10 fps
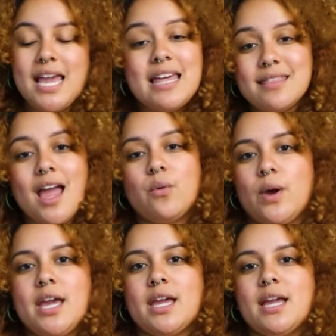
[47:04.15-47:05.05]
In that
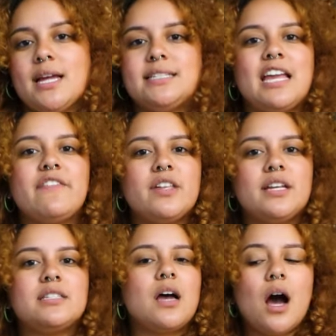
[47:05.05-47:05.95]
way, David
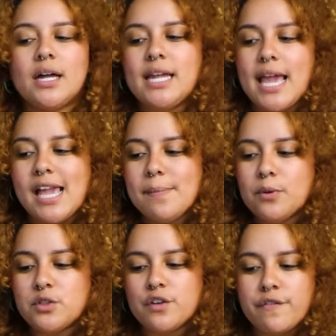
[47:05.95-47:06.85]
is
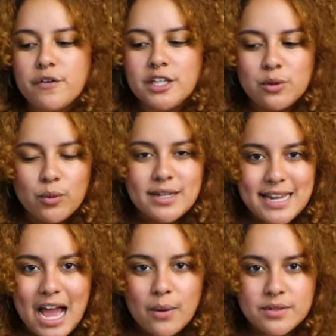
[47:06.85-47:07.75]
unable to fully
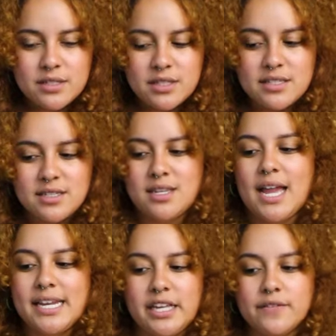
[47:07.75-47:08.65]
renounce the
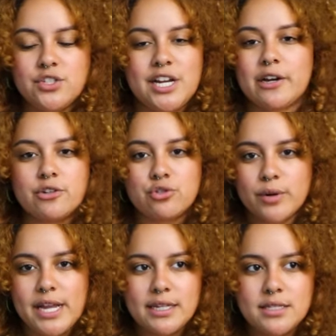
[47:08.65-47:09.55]
society of shared
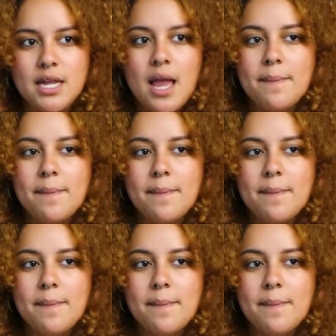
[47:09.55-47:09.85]
traits